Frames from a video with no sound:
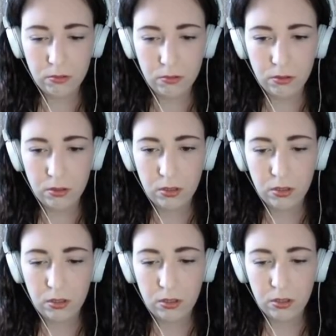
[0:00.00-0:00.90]

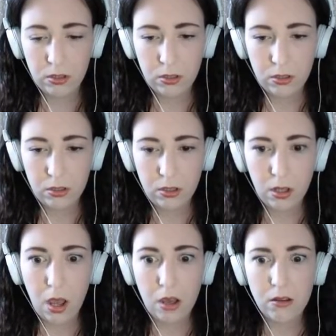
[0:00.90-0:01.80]

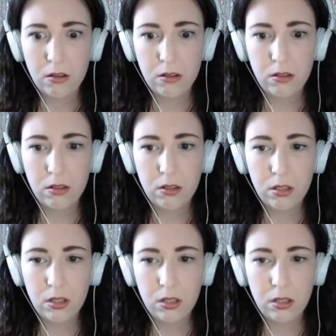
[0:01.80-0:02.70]

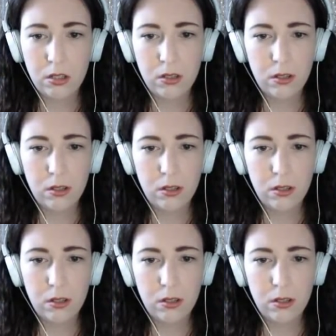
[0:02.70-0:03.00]
Nothing is said.